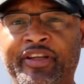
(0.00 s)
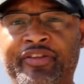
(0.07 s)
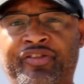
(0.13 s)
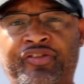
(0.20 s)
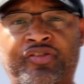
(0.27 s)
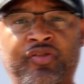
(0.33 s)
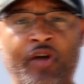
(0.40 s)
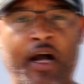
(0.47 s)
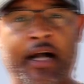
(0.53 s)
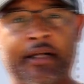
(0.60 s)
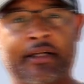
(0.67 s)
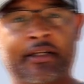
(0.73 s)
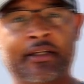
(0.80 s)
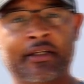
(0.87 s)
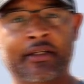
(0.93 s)
this
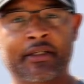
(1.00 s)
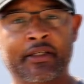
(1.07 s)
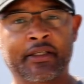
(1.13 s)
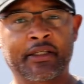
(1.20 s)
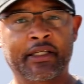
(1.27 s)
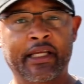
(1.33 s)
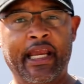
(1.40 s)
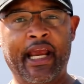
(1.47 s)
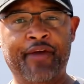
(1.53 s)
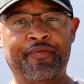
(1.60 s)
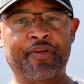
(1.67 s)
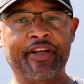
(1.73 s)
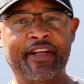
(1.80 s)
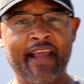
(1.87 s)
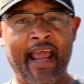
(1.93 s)
truck
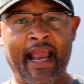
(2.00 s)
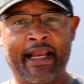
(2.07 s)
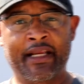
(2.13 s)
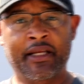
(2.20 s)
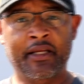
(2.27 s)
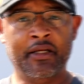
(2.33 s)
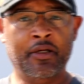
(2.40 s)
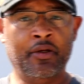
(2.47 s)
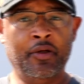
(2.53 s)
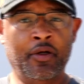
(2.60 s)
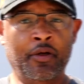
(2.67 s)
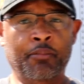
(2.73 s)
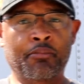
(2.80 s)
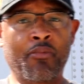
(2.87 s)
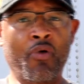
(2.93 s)
every day.
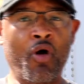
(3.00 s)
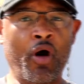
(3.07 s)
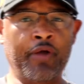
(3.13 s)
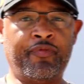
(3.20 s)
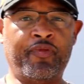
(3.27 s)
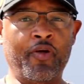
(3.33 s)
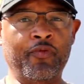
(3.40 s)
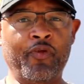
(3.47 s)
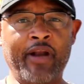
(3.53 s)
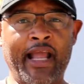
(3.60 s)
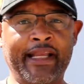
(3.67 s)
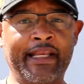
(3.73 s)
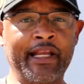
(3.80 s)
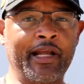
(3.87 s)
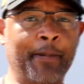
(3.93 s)
More from when
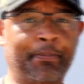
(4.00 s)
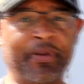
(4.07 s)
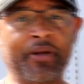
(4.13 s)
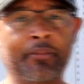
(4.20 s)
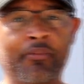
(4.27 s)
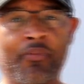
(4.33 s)
I get up in the